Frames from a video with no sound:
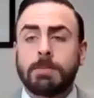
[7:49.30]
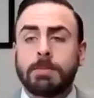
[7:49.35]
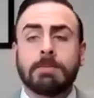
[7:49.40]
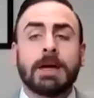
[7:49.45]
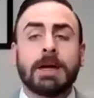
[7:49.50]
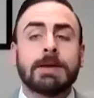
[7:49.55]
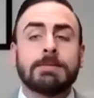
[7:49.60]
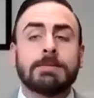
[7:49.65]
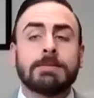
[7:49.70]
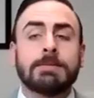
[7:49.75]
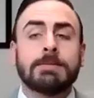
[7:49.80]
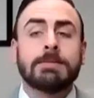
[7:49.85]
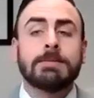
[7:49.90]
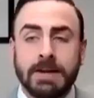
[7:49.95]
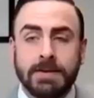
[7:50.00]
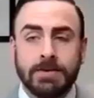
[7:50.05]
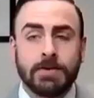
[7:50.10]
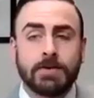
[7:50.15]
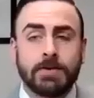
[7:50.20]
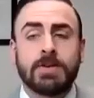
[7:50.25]
openings,
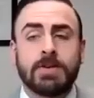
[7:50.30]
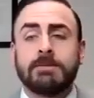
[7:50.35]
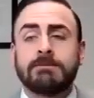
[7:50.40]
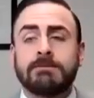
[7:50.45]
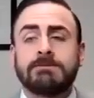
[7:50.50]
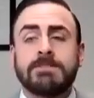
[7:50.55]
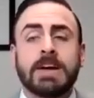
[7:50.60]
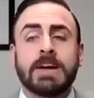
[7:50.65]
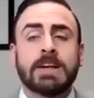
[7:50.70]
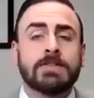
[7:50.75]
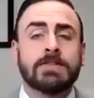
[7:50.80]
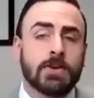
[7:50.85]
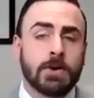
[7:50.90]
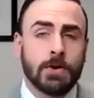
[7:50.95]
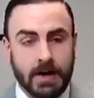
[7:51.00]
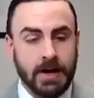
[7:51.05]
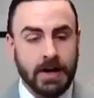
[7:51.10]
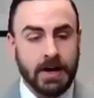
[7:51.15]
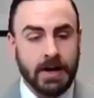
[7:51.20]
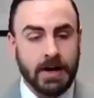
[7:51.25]
whatever it may be. There's
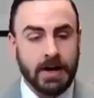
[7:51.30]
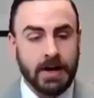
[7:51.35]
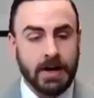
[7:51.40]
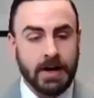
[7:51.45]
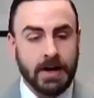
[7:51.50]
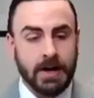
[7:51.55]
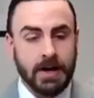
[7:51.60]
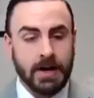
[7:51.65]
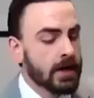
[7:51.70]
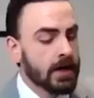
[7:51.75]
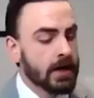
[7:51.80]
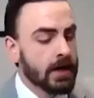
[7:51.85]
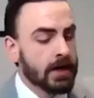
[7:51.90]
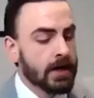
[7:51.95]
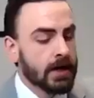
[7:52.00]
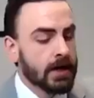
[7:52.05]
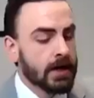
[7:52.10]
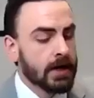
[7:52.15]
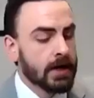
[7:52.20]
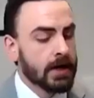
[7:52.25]
events going on in your
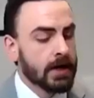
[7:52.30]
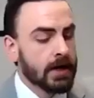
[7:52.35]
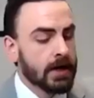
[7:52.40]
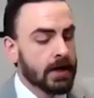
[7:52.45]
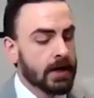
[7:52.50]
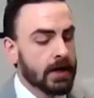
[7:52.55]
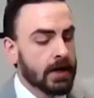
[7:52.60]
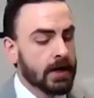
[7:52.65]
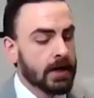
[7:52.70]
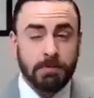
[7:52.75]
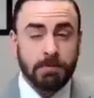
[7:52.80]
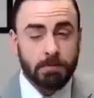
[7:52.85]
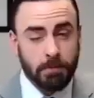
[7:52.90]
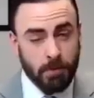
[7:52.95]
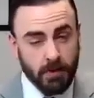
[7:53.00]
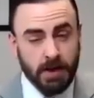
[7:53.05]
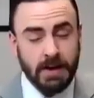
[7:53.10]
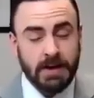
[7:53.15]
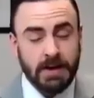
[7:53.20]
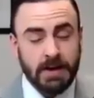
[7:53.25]
area.
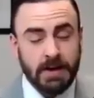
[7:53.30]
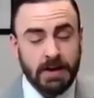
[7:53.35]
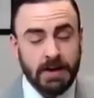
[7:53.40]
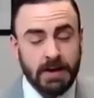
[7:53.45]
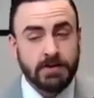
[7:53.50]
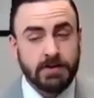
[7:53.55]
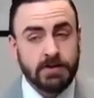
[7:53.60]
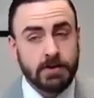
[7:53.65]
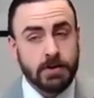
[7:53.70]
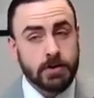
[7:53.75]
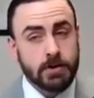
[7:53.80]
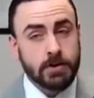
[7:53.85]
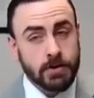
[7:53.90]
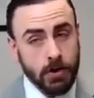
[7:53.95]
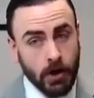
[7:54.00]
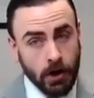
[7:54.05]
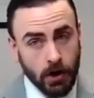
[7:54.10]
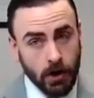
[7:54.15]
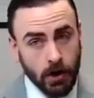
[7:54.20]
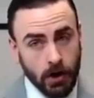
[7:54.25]
The best place
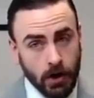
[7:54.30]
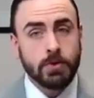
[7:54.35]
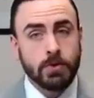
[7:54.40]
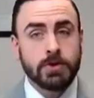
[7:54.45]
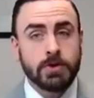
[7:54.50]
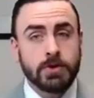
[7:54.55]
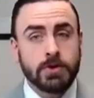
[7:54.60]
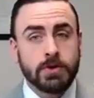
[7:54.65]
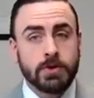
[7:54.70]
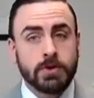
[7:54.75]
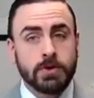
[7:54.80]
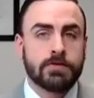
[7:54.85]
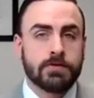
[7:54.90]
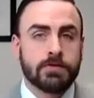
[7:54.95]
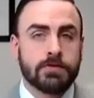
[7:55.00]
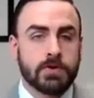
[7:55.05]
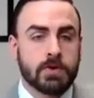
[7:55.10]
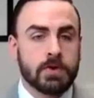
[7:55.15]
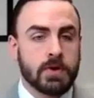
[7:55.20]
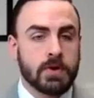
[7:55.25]
to go to
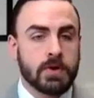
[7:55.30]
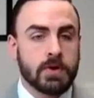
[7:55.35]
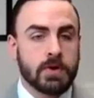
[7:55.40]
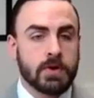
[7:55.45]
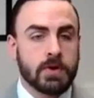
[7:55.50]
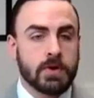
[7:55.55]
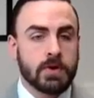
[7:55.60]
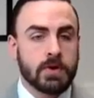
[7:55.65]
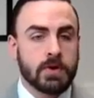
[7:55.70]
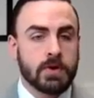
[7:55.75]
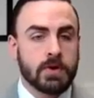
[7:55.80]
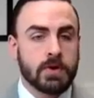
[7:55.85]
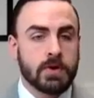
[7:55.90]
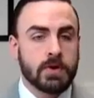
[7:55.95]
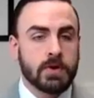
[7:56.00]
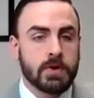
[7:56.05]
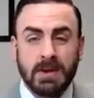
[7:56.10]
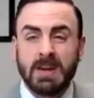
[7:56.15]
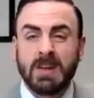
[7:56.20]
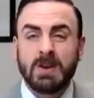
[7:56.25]
hunt down the events for your
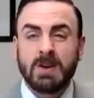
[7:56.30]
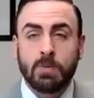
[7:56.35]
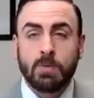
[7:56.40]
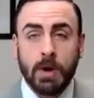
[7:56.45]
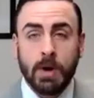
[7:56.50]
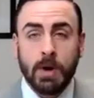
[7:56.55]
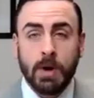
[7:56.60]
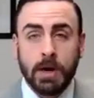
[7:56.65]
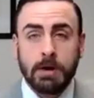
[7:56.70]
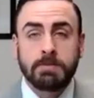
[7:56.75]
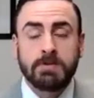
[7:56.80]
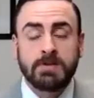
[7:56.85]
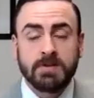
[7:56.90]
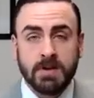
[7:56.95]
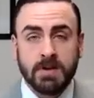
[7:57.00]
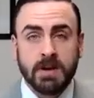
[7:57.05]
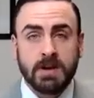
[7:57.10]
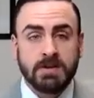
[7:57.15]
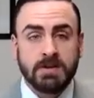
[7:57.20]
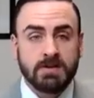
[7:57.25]
area are city
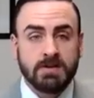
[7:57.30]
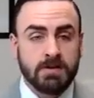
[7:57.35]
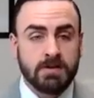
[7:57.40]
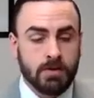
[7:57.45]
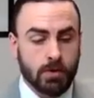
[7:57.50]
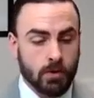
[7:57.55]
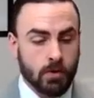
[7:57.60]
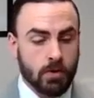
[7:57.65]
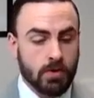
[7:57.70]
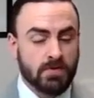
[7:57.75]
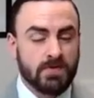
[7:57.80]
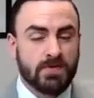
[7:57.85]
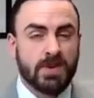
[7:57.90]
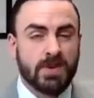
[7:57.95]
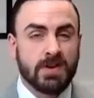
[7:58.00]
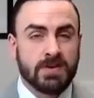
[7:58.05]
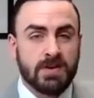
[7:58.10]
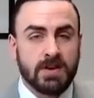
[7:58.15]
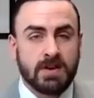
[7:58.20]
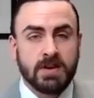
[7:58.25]
websites,
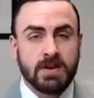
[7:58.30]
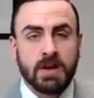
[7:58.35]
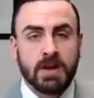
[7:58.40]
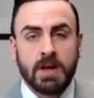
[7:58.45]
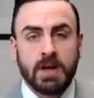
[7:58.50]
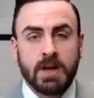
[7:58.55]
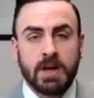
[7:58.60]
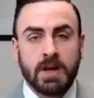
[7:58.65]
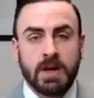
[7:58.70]
or visit